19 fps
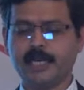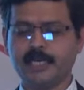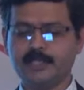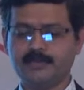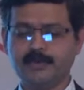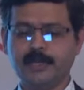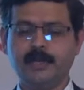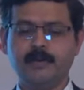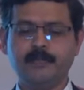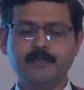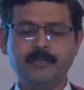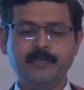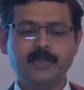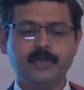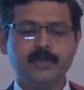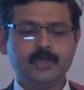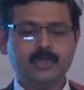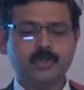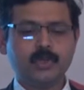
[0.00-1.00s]
as well.
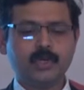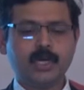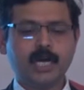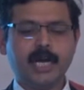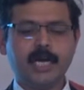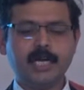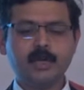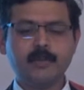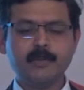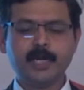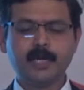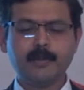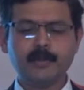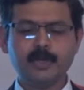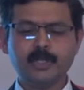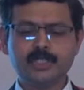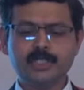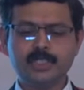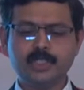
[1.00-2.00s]
So
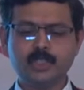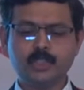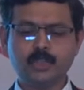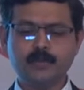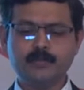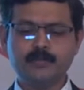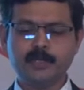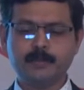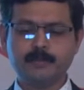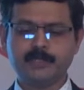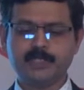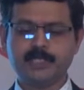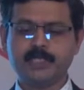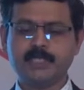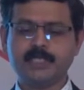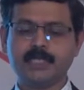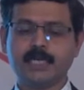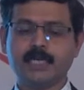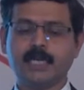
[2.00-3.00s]
cardiometabolic syndrome
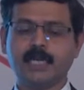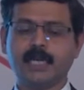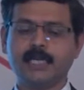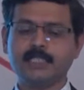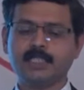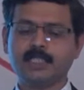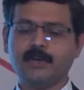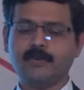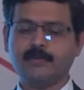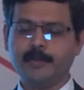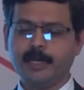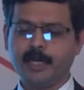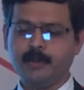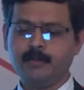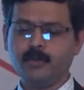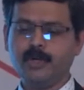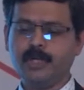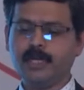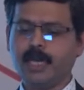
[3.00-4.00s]
represents a cluster of
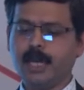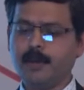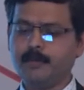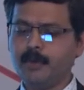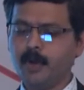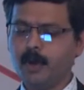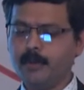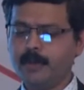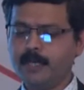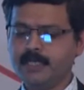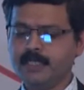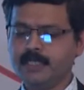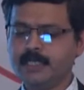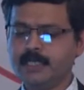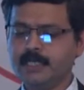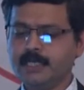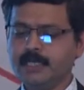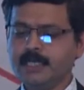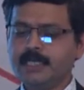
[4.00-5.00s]
metabolic
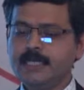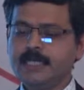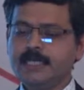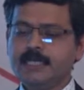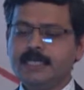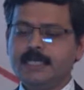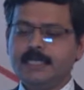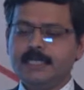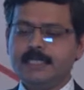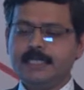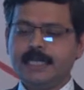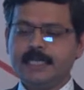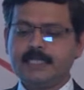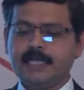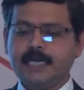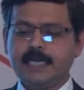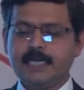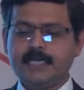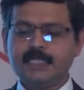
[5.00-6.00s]
abnormality
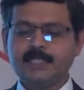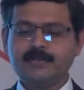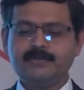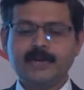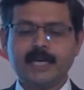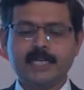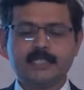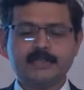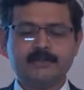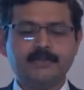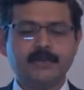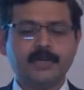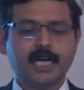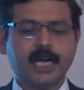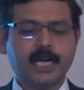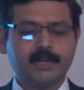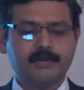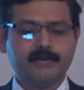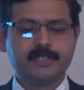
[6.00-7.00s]
that are risk factor for
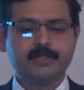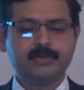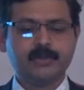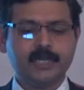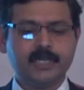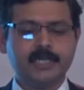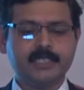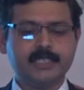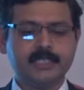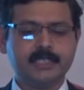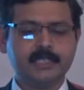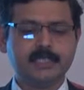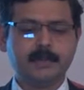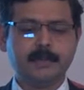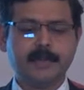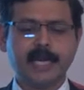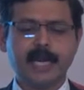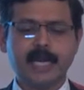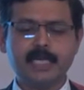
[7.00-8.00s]
cardiovascular disease.
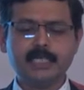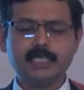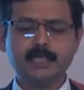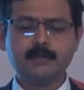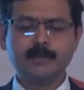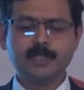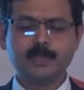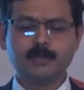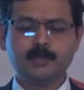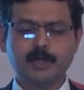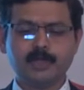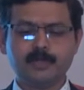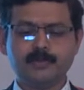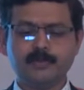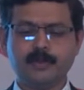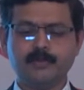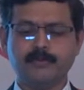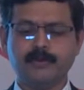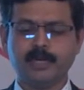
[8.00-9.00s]
The mechanism
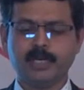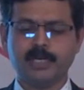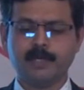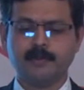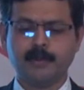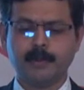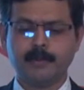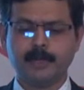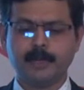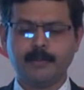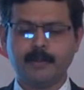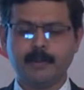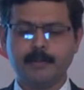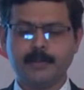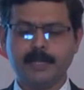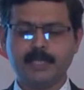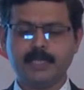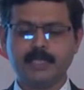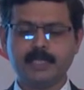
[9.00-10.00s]
responsible for
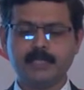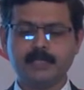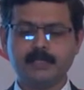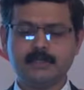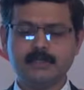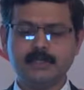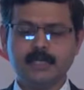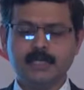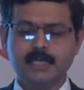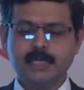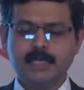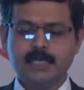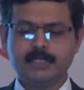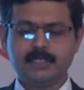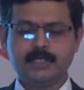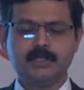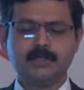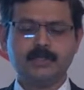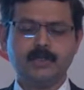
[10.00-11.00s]
developing this
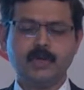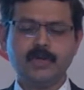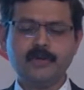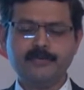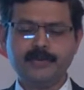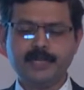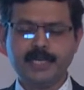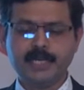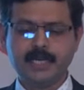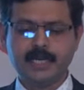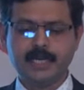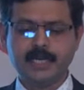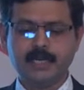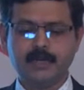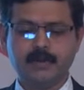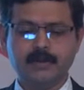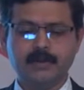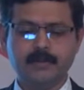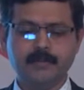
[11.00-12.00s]
is not very
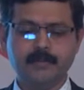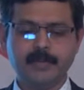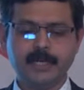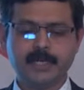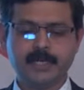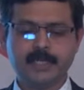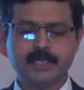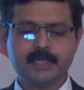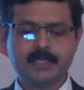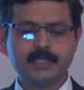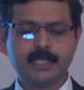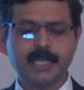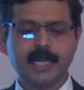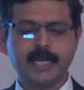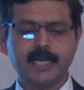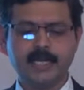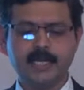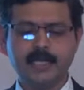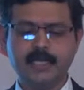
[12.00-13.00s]
clear, but it is
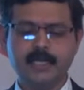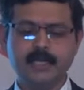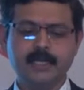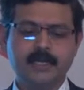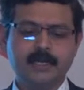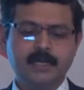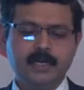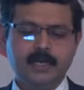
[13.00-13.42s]
likely